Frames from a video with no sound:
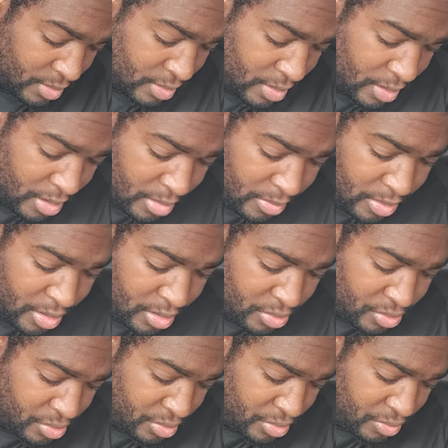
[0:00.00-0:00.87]
damn
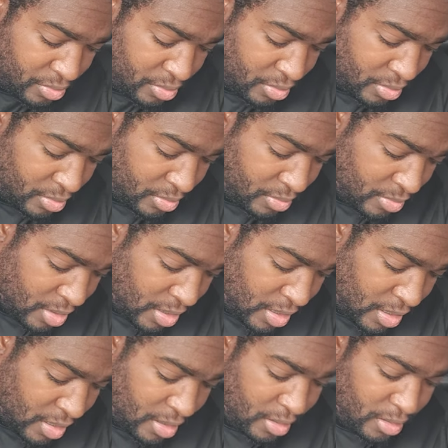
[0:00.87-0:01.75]
Andrew,
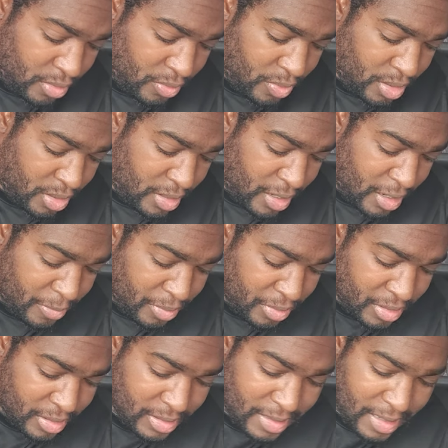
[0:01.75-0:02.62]
man you really
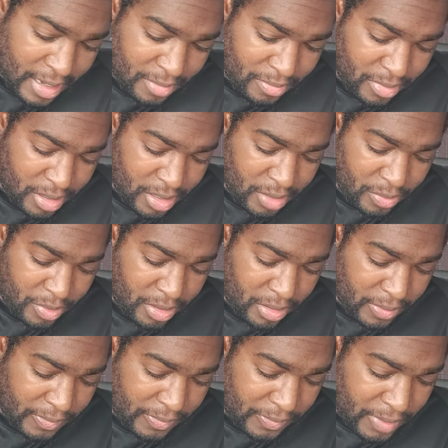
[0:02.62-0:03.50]
helping us out man. We
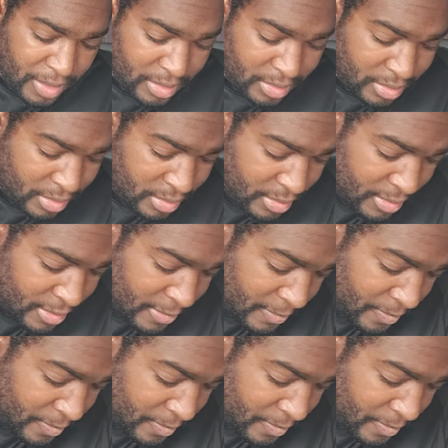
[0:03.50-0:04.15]
done funded